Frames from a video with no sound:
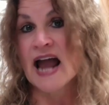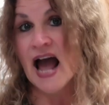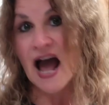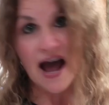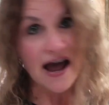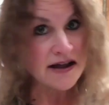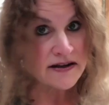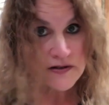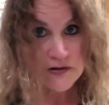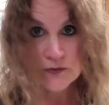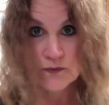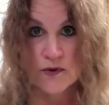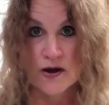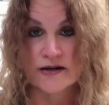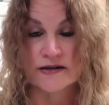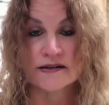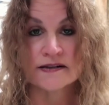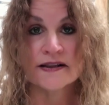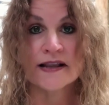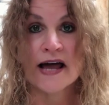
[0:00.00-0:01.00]
Act
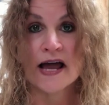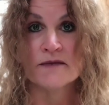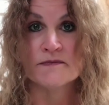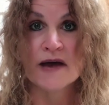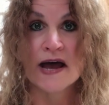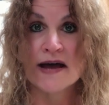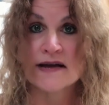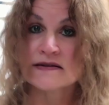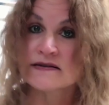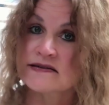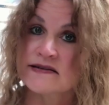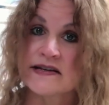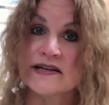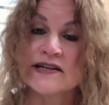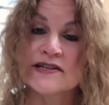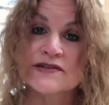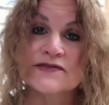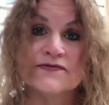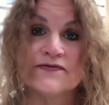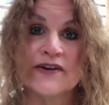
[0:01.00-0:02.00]
1 climax
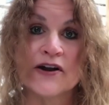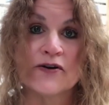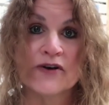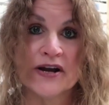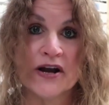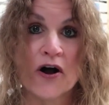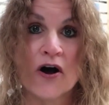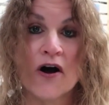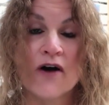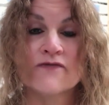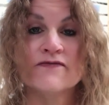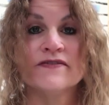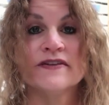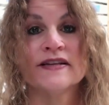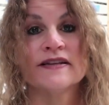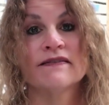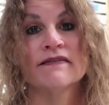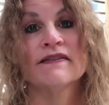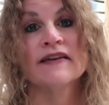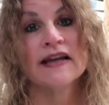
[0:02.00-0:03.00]
is very
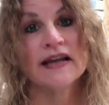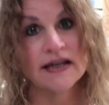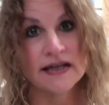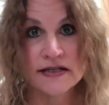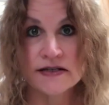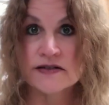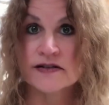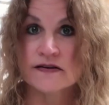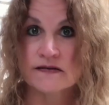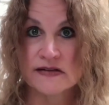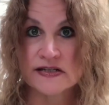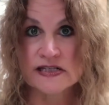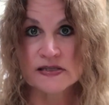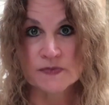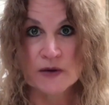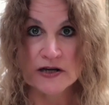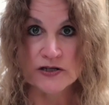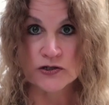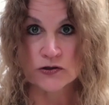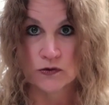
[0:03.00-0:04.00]
often the into the
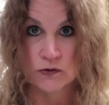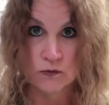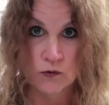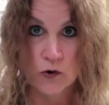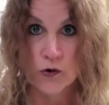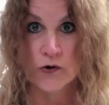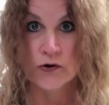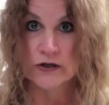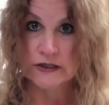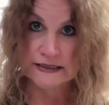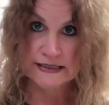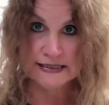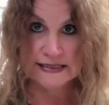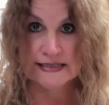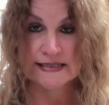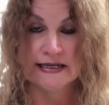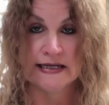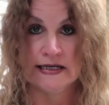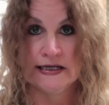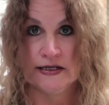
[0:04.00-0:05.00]
special world
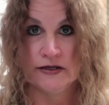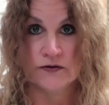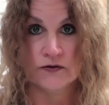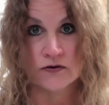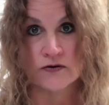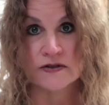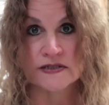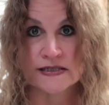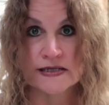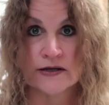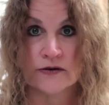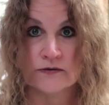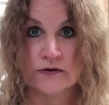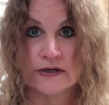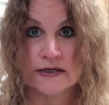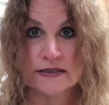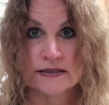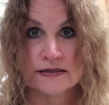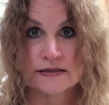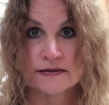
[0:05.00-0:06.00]
scene or
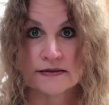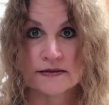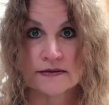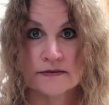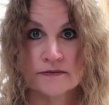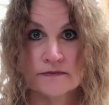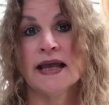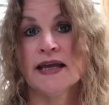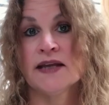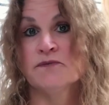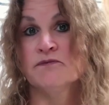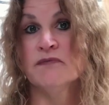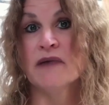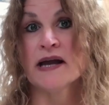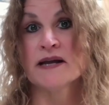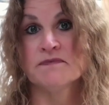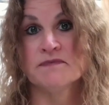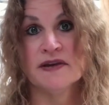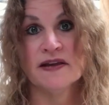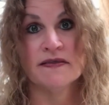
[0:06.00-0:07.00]
sequence. It
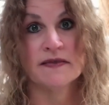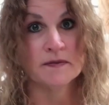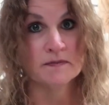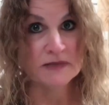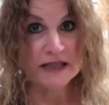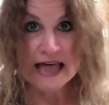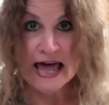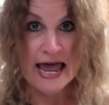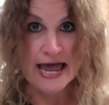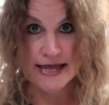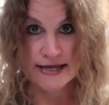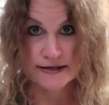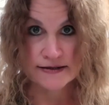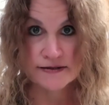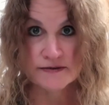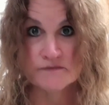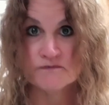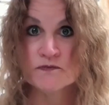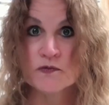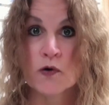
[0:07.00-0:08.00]
might be the plan
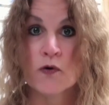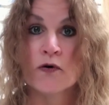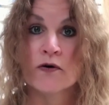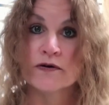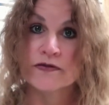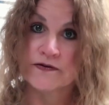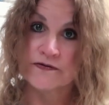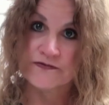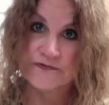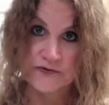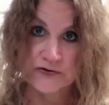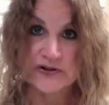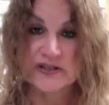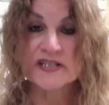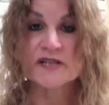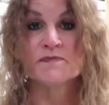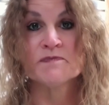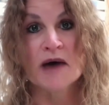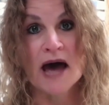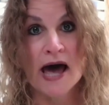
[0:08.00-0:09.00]
or the
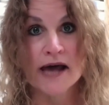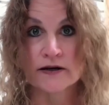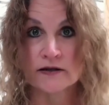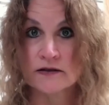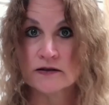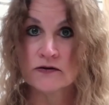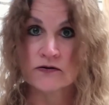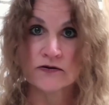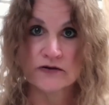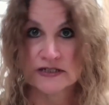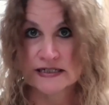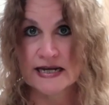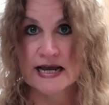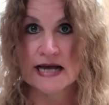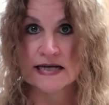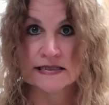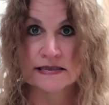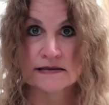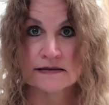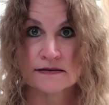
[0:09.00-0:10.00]
first battle or
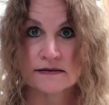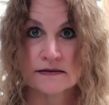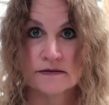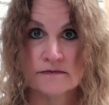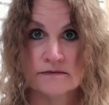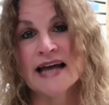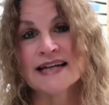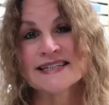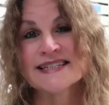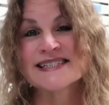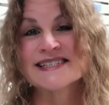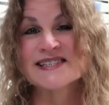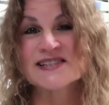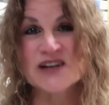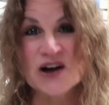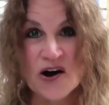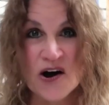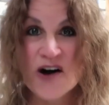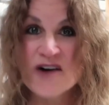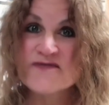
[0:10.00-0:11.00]
test. And it's
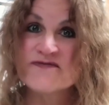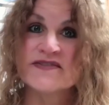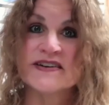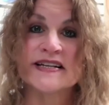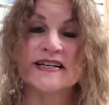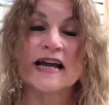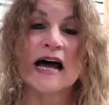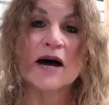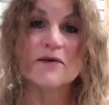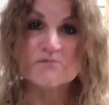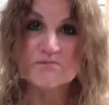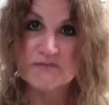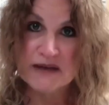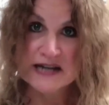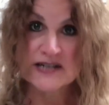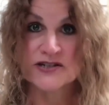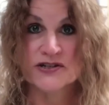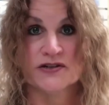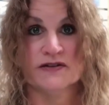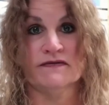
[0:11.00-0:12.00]
often a
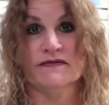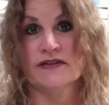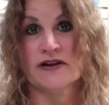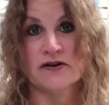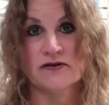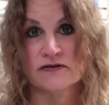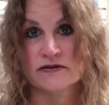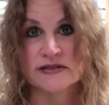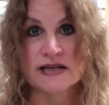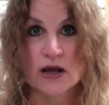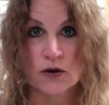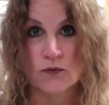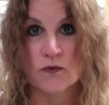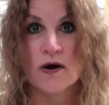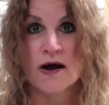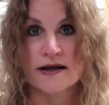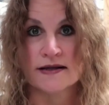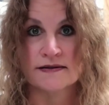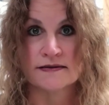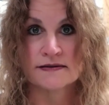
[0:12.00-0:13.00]
bunch of those at
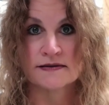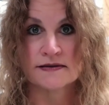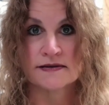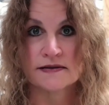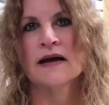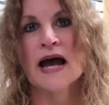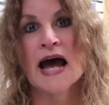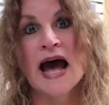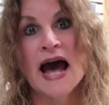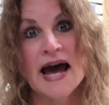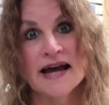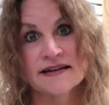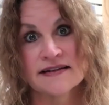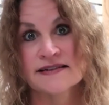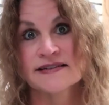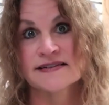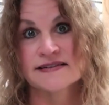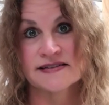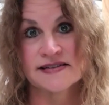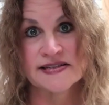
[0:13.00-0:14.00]
once.
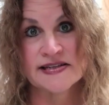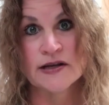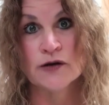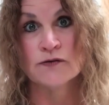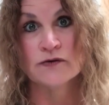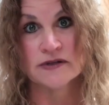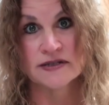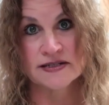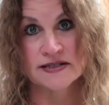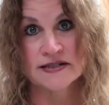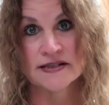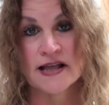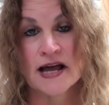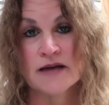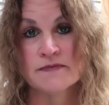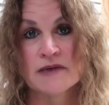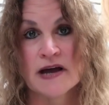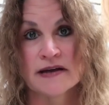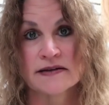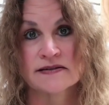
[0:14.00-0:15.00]
Act and sequence
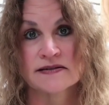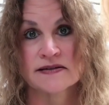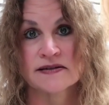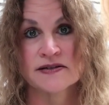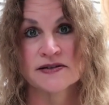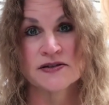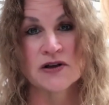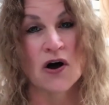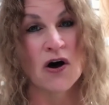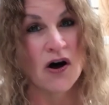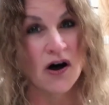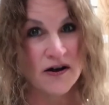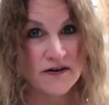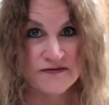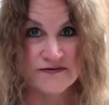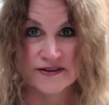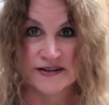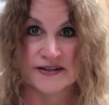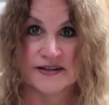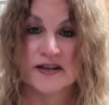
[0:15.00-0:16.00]
climaxes
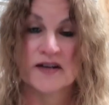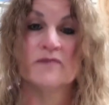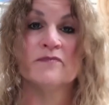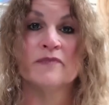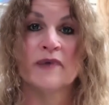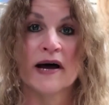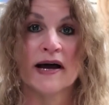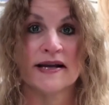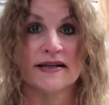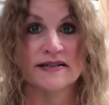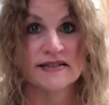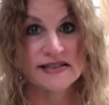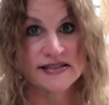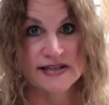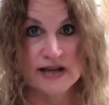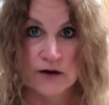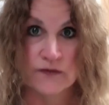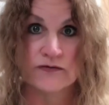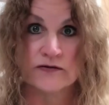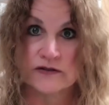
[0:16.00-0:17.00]
often combine
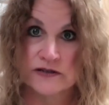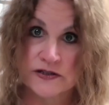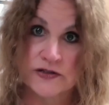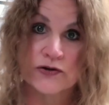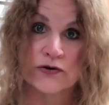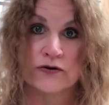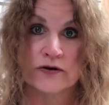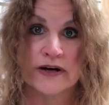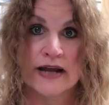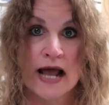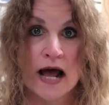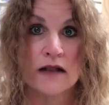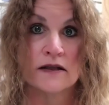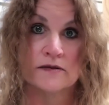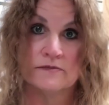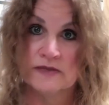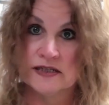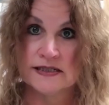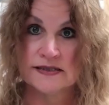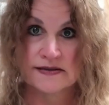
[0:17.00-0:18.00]
several story
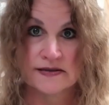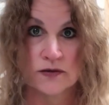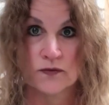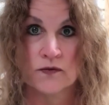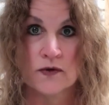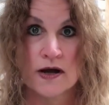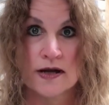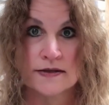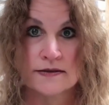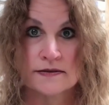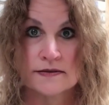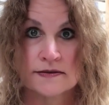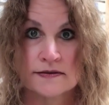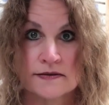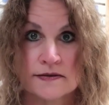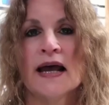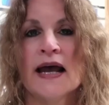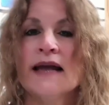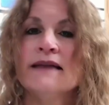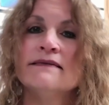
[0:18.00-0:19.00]
elements at
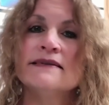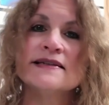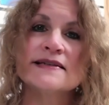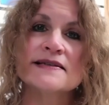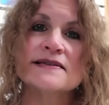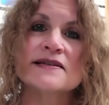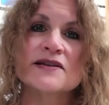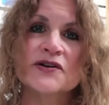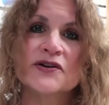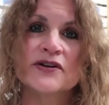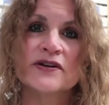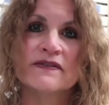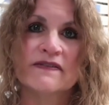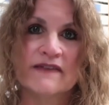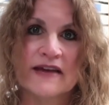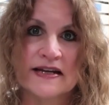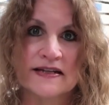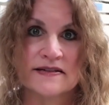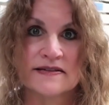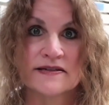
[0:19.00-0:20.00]
once. And this is a good
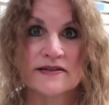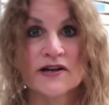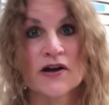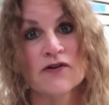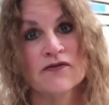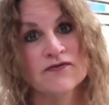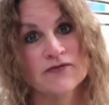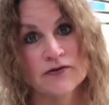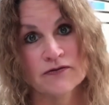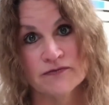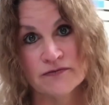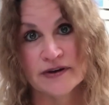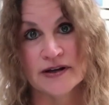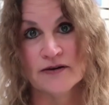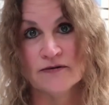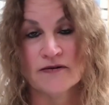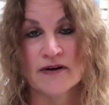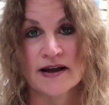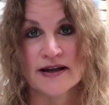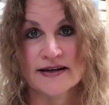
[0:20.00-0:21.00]
thing to know for
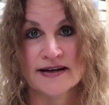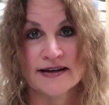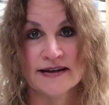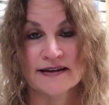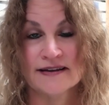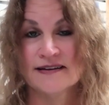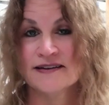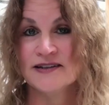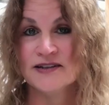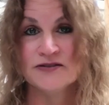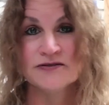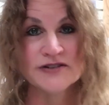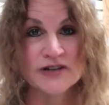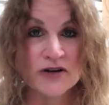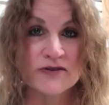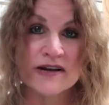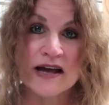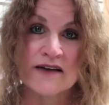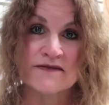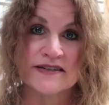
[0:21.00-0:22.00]
rewriting. You
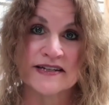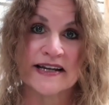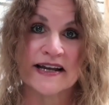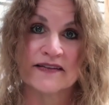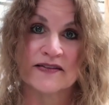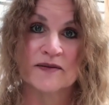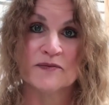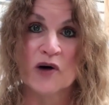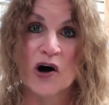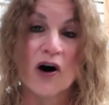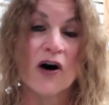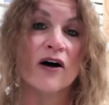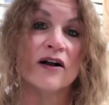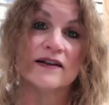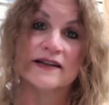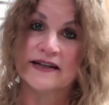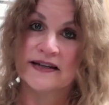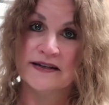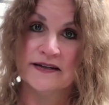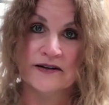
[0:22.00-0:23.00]
don't have to get them all
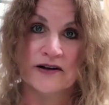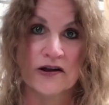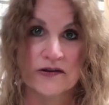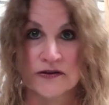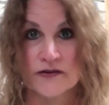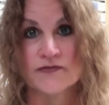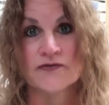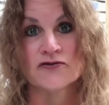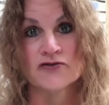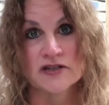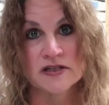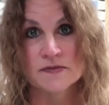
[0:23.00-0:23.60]
in on the first